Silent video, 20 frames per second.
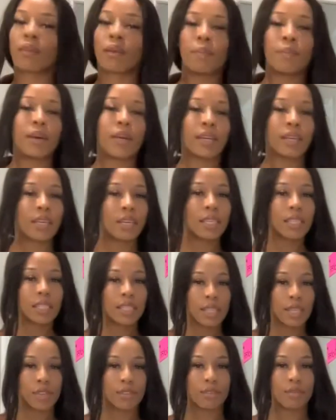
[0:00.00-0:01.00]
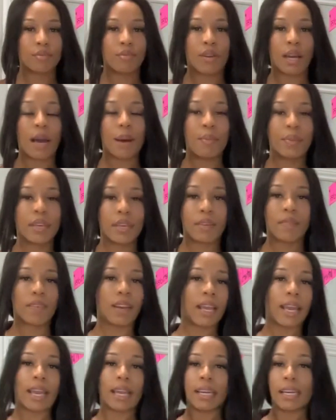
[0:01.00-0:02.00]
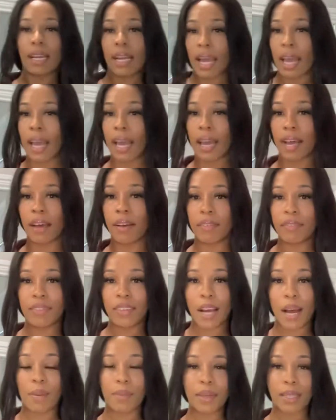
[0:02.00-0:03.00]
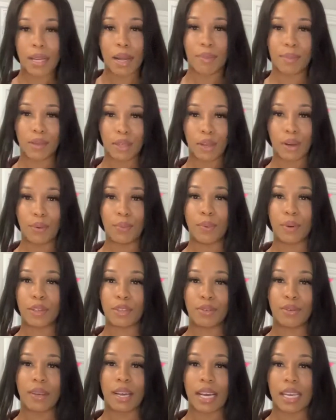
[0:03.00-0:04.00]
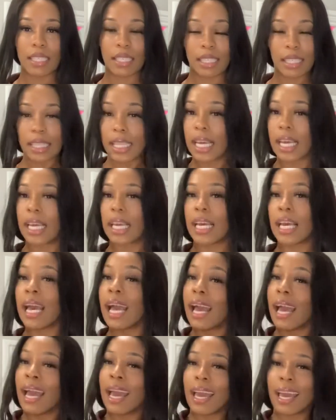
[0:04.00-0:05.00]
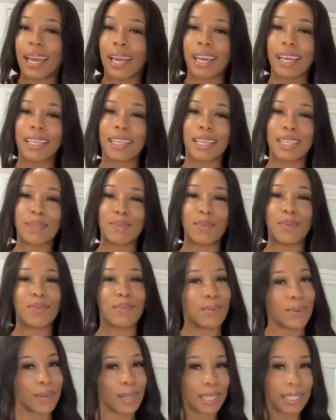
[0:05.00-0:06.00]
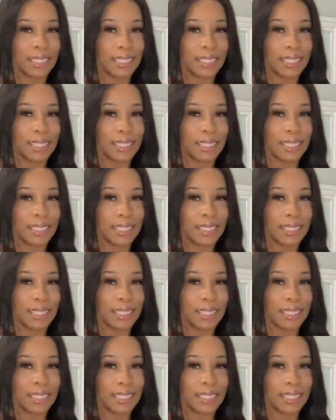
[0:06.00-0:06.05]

But it's cute. I'm gonna give it an 8.5. Comment down below, what do you guys think? And let's move on.